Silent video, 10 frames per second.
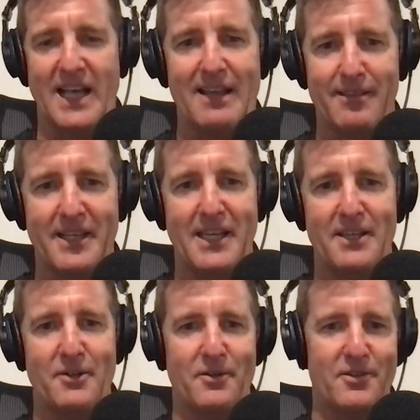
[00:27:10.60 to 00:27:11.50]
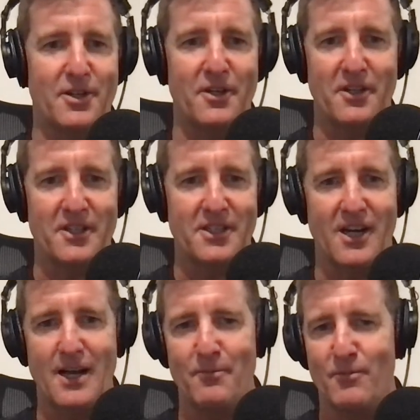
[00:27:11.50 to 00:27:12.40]
athlete. He could turn on a
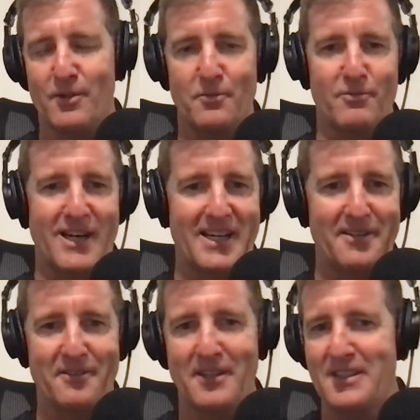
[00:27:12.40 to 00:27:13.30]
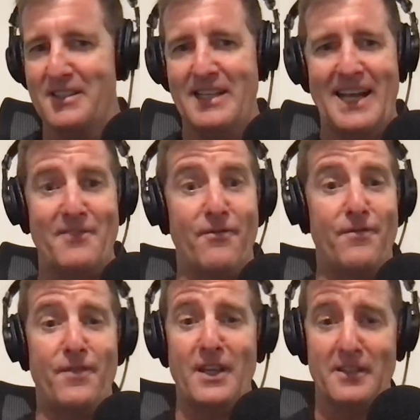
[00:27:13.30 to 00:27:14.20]
dime, could run, had
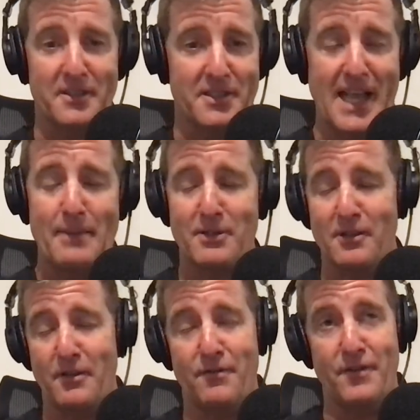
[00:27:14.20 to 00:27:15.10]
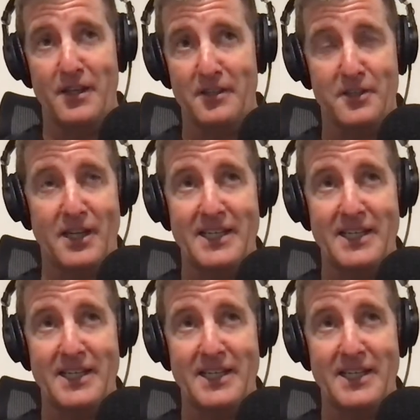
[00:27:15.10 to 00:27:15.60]
absolutely fearless.